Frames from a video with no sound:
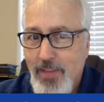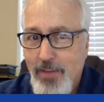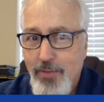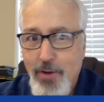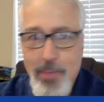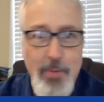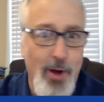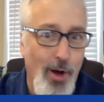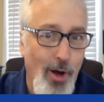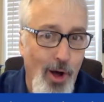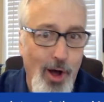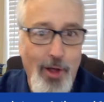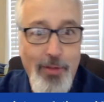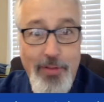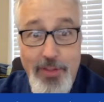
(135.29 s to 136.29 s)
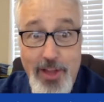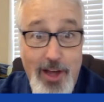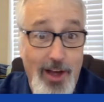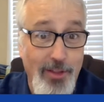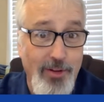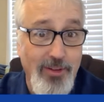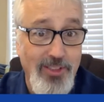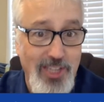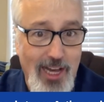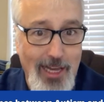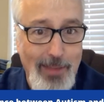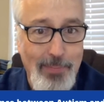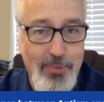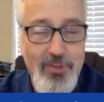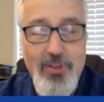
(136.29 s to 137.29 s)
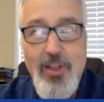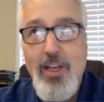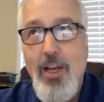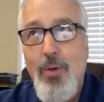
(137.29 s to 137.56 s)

from all of the other types.